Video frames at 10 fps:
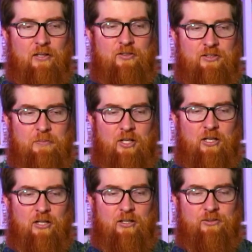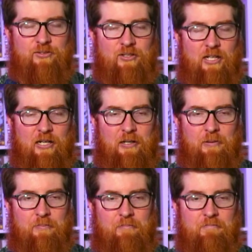some cards
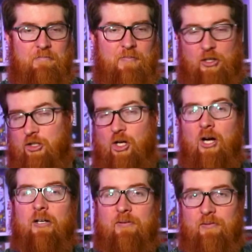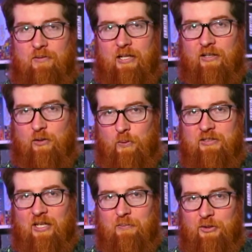are gone, like they're
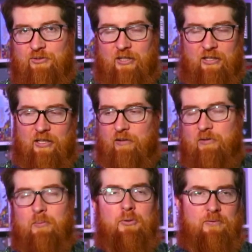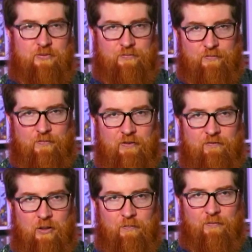one-time use, and then they're removed
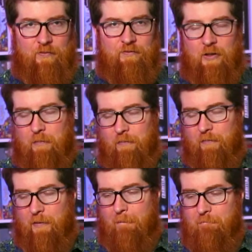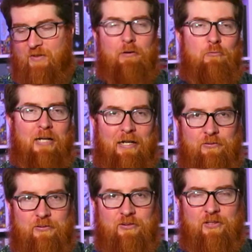from that
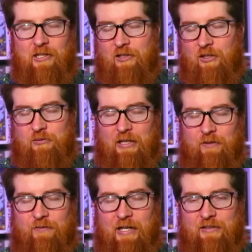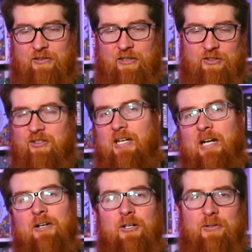round, or rather that
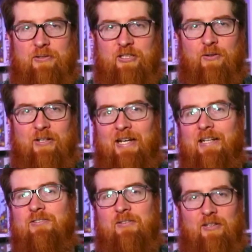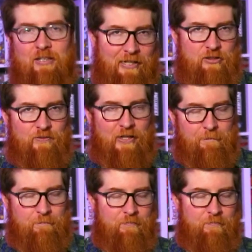scenario, until the next fight.